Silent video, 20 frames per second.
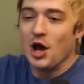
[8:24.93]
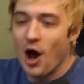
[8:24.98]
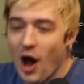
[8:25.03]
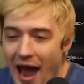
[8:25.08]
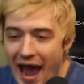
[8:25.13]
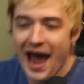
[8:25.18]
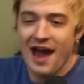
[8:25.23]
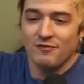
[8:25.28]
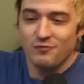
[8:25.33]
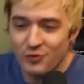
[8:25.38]

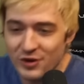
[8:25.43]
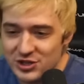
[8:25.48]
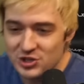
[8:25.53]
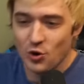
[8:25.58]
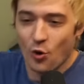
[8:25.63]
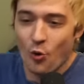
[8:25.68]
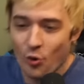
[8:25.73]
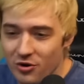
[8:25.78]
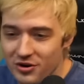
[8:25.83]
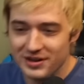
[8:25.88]
average,
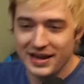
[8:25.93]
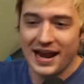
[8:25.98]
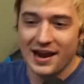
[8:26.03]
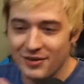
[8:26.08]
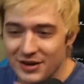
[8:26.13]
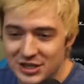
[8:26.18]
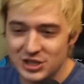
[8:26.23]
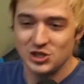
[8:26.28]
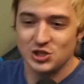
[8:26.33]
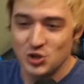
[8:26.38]

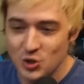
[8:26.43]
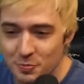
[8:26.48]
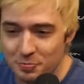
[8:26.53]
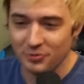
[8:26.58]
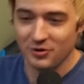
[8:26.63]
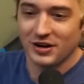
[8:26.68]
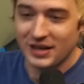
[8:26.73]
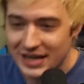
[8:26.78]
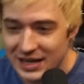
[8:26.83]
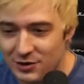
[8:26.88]
ordinary
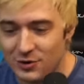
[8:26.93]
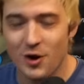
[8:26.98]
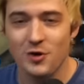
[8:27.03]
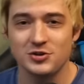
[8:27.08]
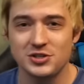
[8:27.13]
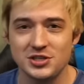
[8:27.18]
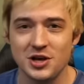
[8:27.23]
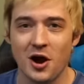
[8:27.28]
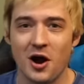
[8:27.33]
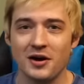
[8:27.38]
superhero
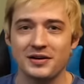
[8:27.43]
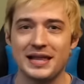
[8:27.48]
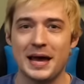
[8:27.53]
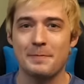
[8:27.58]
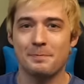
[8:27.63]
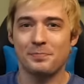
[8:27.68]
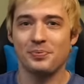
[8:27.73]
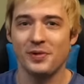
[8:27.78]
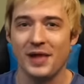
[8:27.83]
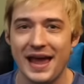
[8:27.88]
song
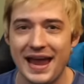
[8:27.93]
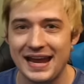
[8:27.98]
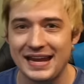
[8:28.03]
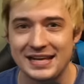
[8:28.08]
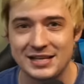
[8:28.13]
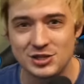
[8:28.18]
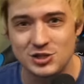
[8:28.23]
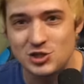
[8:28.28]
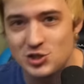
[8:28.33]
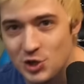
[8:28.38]
that played
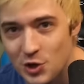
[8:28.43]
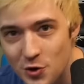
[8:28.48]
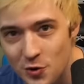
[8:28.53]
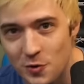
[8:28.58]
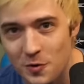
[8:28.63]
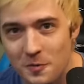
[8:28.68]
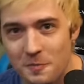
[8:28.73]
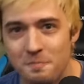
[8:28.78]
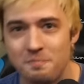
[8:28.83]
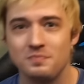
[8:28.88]
in
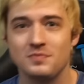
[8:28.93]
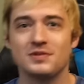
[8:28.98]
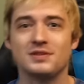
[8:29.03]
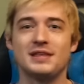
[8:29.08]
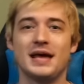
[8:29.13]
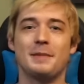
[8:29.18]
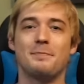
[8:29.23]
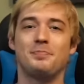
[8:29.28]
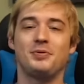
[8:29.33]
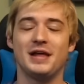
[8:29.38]
Zoom,
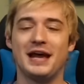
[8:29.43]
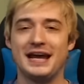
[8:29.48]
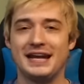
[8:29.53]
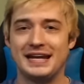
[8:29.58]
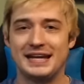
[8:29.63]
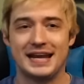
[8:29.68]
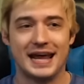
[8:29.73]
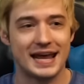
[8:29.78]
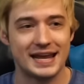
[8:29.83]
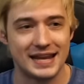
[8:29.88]
that played
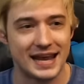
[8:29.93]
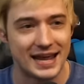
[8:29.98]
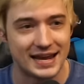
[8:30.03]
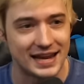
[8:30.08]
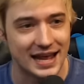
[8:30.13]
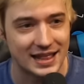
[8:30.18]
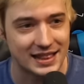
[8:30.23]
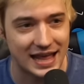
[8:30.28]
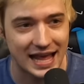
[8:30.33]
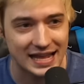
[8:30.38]

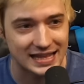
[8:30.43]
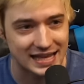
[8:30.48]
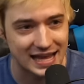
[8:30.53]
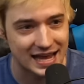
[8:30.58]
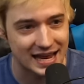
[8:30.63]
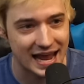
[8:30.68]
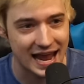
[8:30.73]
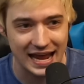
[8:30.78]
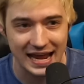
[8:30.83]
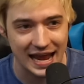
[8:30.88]

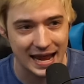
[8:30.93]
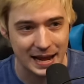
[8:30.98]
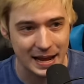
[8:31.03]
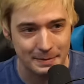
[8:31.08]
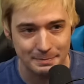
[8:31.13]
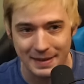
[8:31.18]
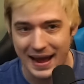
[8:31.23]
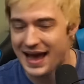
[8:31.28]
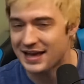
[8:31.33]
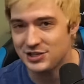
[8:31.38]

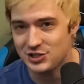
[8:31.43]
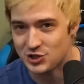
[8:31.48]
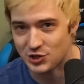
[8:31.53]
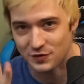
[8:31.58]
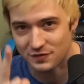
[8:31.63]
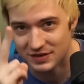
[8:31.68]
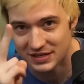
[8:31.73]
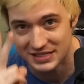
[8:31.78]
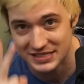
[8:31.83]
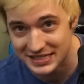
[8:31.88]
in Master
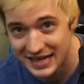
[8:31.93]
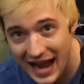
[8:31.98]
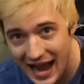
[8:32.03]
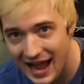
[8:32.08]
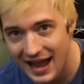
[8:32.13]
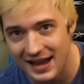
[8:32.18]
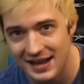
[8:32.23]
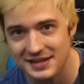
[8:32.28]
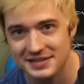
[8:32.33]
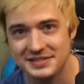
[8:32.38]
of
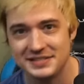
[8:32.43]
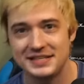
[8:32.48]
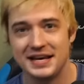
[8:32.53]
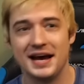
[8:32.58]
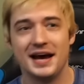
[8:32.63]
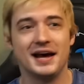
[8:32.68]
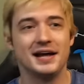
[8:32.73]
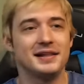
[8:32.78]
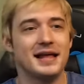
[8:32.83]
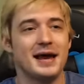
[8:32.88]
Disguise.
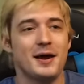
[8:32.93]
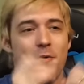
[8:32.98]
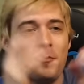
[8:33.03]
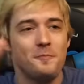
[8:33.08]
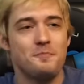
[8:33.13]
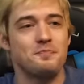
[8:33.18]
Like,